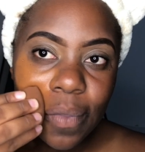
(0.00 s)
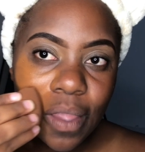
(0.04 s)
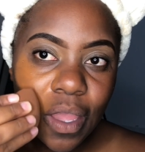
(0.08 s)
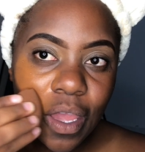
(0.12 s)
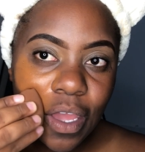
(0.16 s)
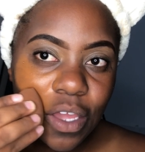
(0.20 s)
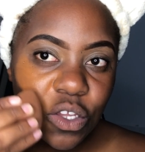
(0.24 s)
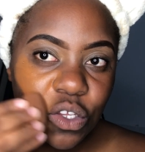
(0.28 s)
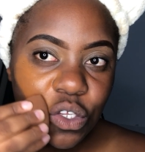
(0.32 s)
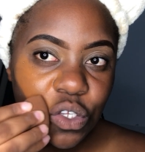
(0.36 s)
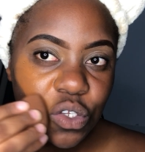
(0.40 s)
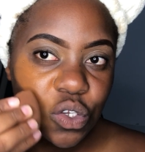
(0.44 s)

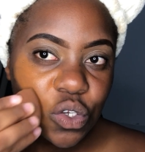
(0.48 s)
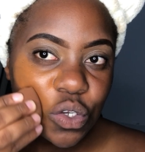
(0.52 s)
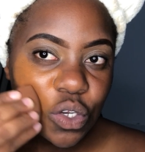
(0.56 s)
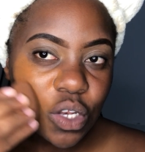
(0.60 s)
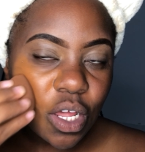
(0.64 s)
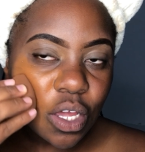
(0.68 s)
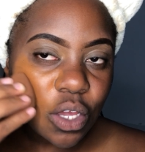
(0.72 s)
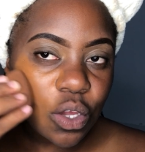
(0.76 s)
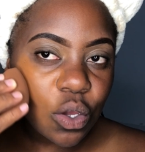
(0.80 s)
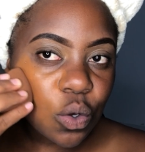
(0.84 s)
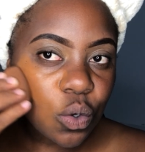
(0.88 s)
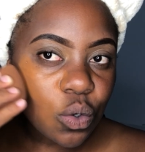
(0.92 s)
I used to
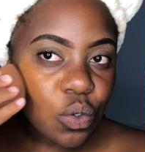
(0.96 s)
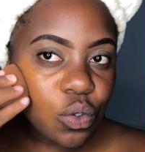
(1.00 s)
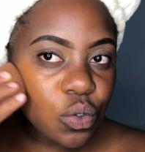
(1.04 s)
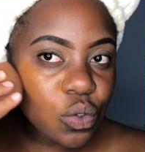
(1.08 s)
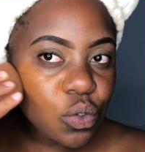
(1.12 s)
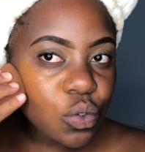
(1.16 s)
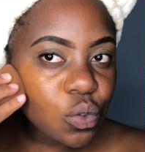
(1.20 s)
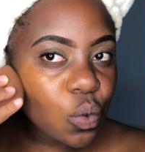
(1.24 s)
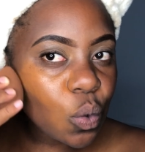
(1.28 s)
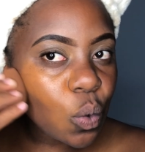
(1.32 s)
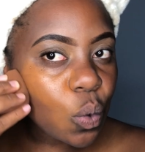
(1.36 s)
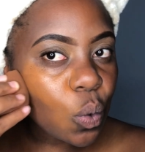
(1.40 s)
like go
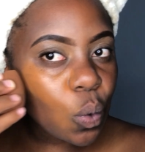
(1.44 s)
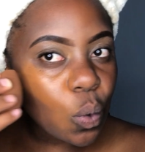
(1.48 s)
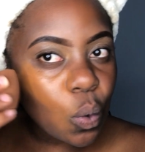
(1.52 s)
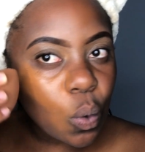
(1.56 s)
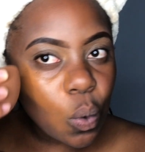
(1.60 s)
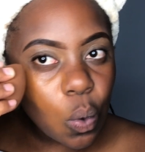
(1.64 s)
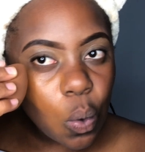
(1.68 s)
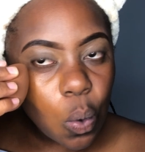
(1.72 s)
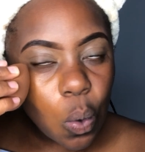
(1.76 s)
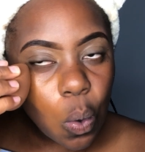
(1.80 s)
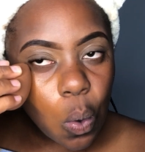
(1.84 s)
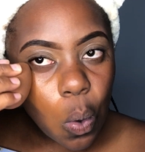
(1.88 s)
to
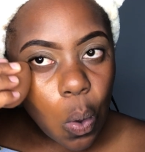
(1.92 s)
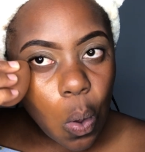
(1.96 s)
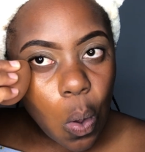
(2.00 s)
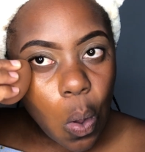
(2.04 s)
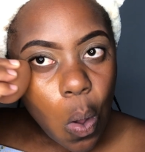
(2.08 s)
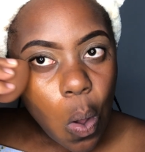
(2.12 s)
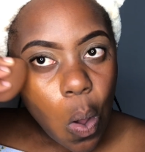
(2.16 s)
school